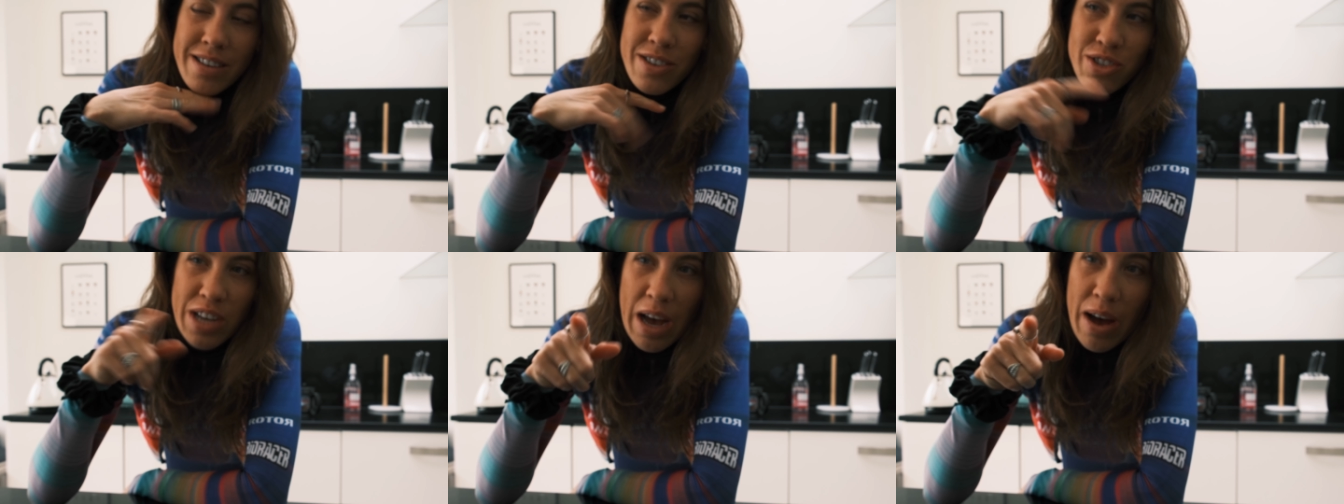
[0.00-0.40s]

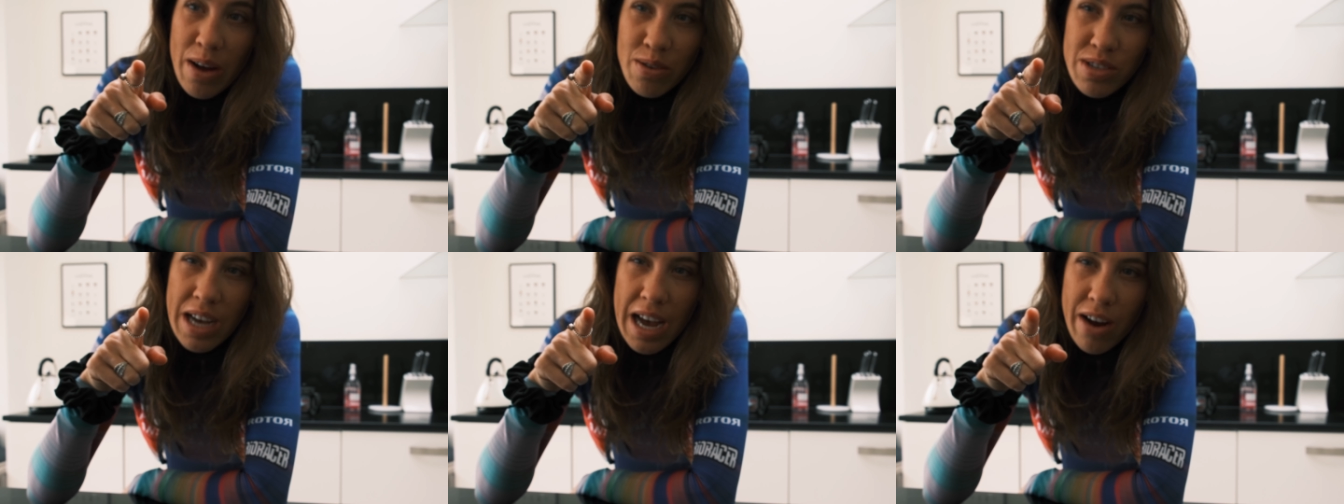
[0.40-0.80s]
Shout
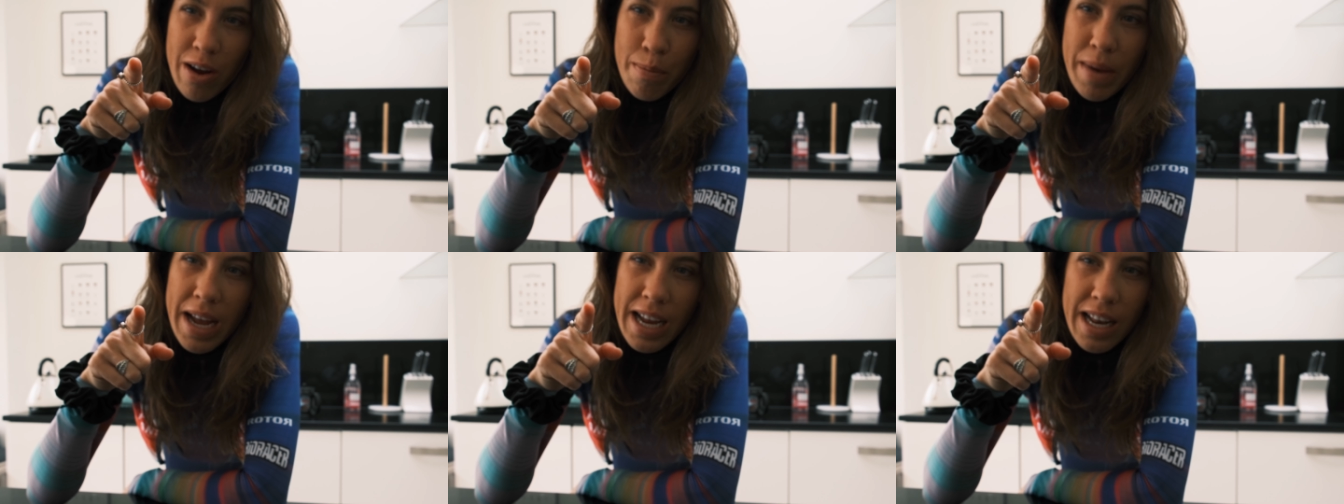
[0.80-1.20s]
out to Harry
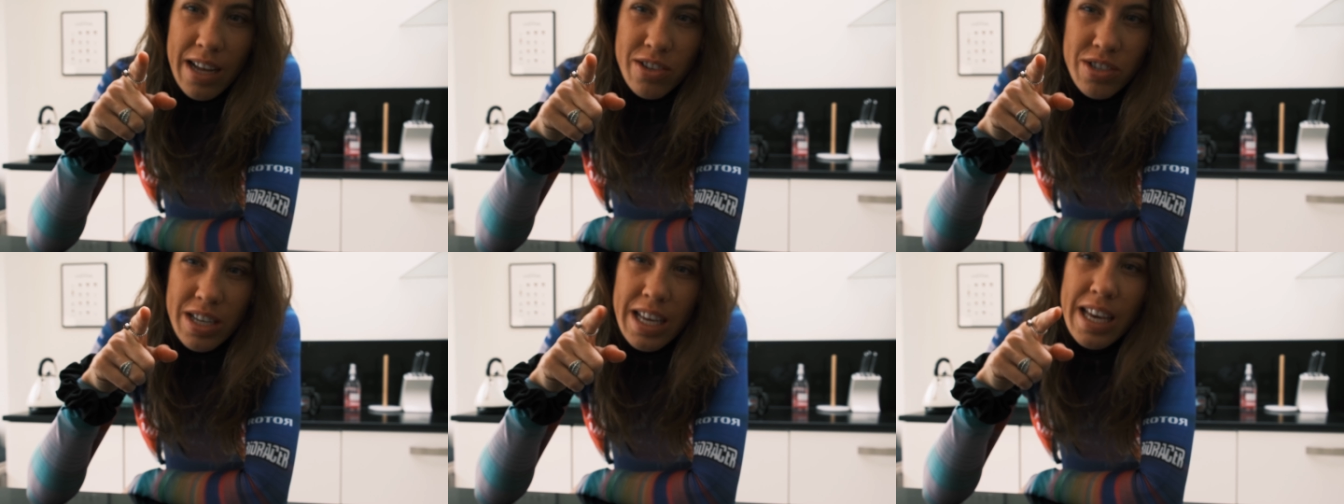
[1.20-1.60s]
Payne,
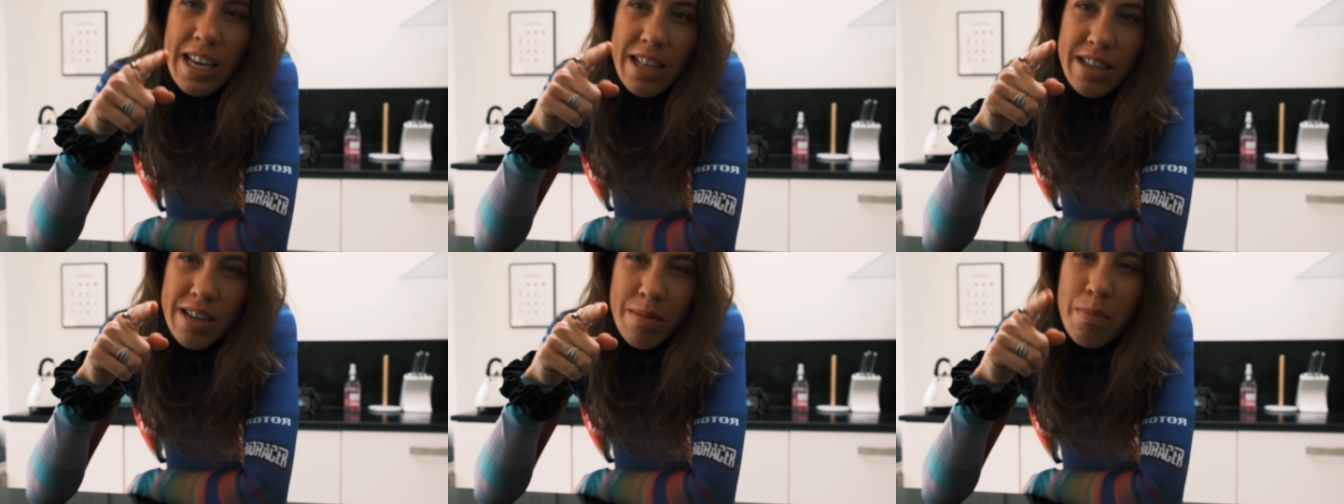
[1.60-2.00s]
actually, he
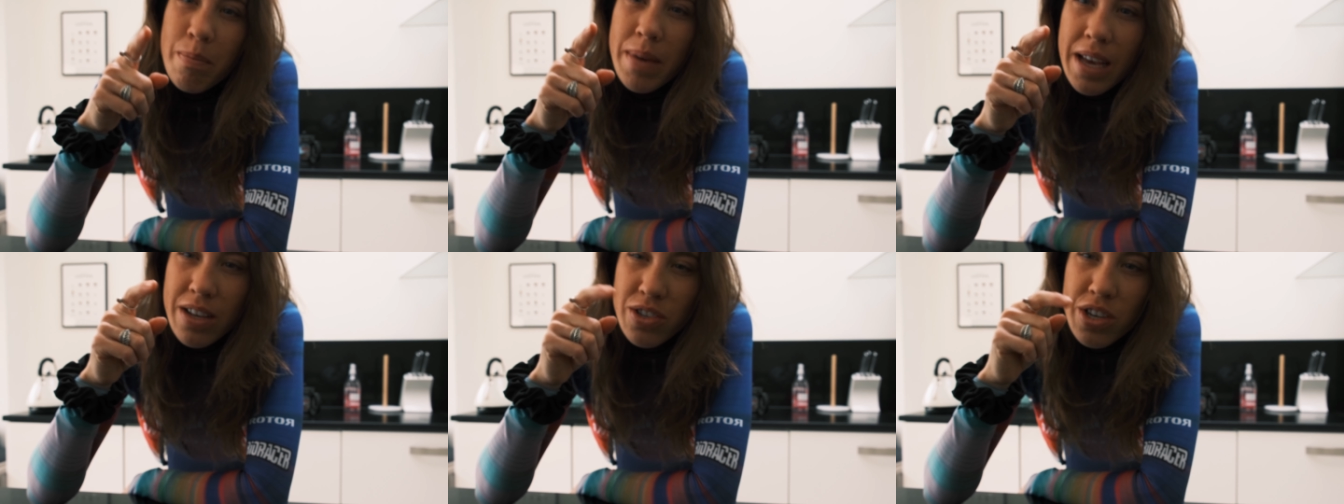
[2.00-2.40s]
did a
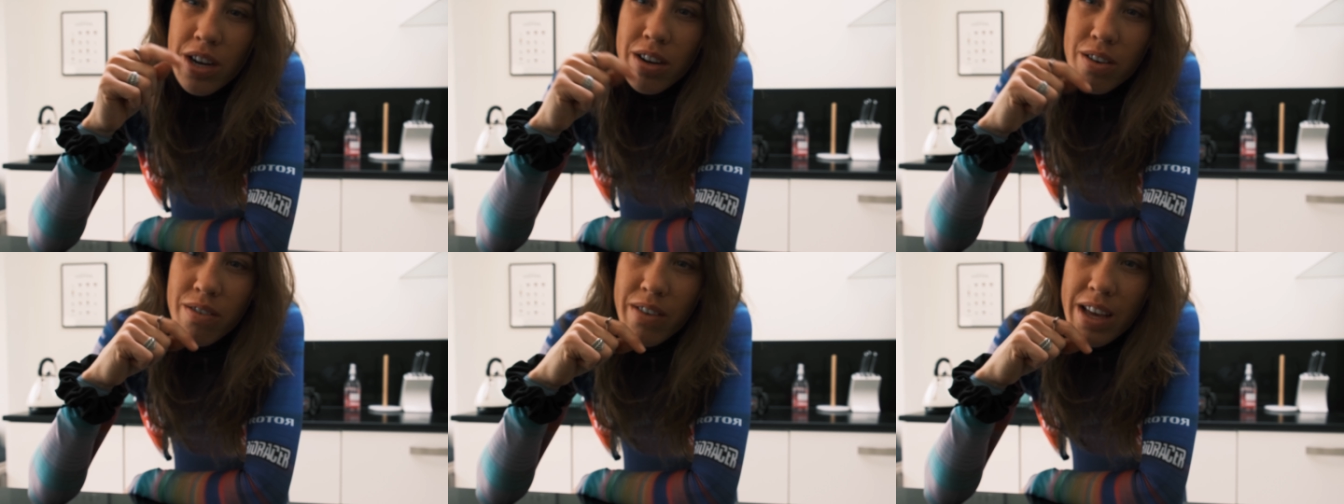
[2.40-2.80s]
big
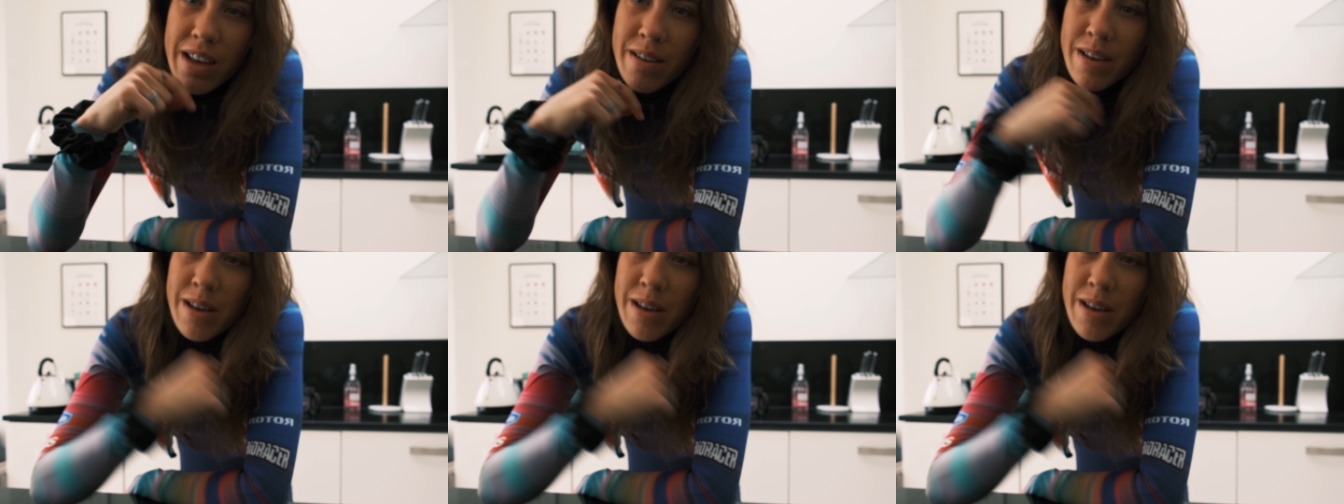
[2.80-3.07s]
chunk of it.